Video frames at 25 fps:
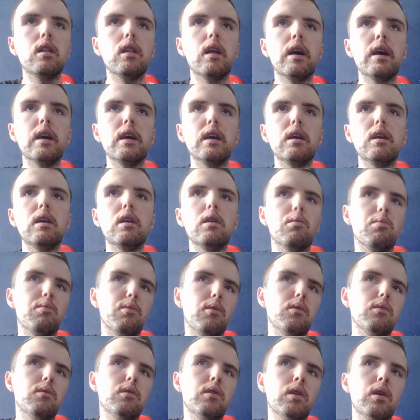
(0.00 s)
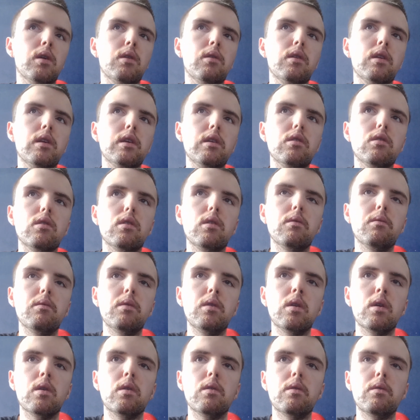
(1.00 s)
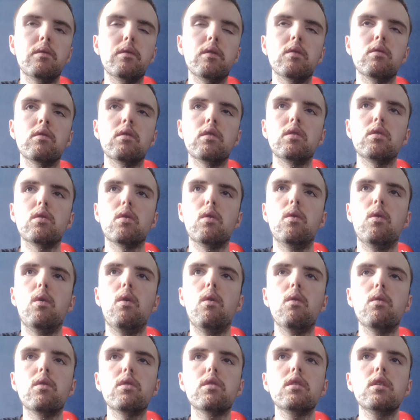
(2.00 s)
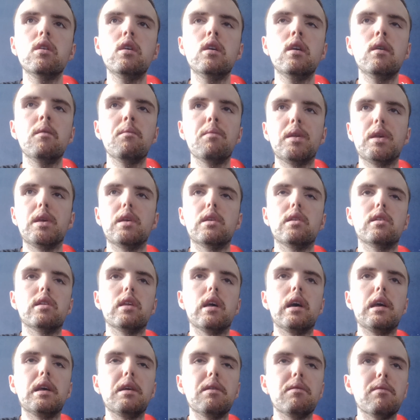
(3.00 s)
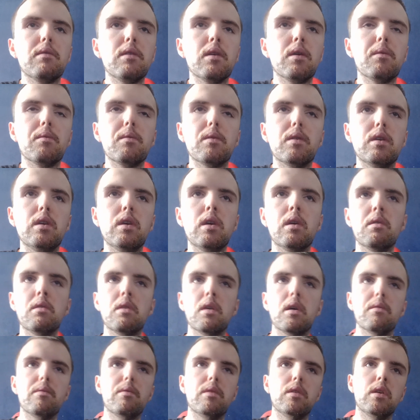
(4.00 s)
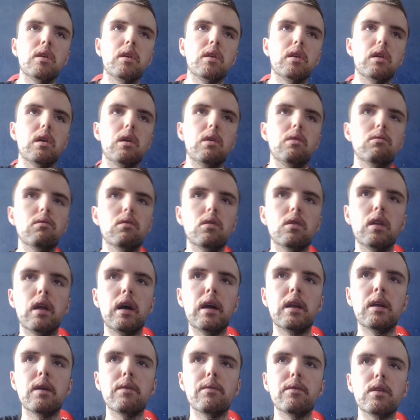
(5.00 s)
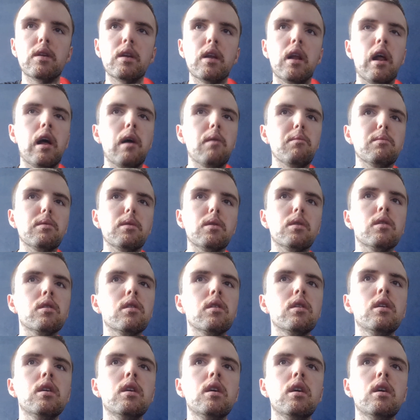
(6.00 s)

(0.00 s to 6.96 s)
Like, it's probably, you know, at least if, you know, if you're indoors, you're safe, nothing can go wrong, like, nothing can happen.